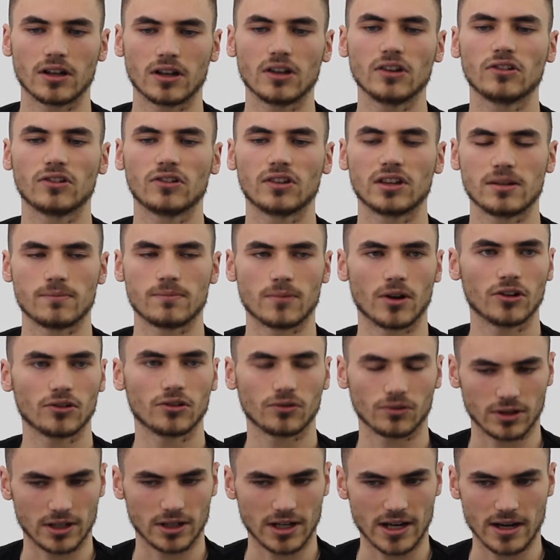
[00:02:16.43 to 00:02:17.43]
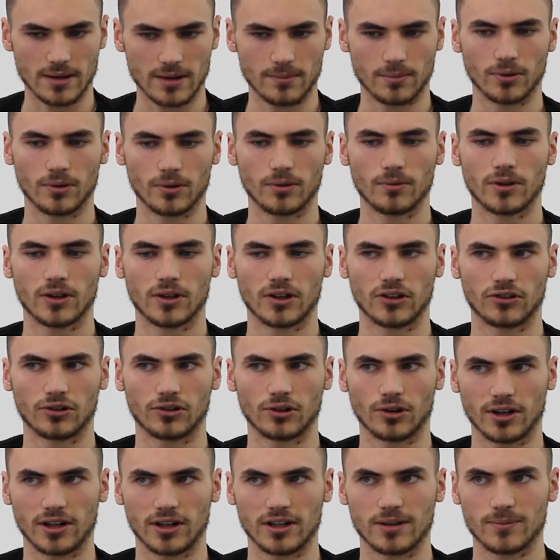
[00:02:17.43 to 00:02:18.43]
is the most reliable
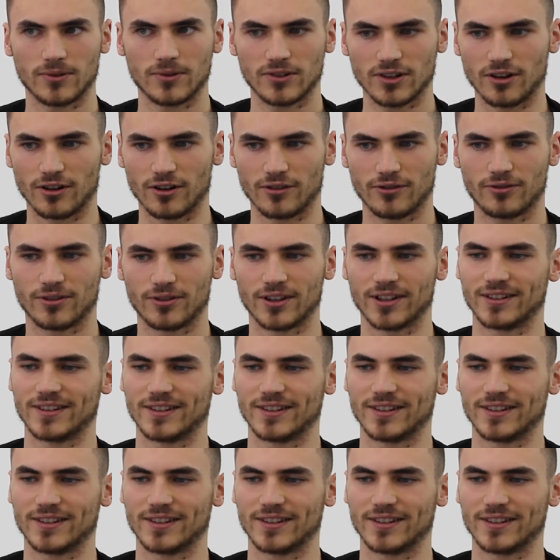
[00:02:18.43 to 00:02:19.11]
historian himself.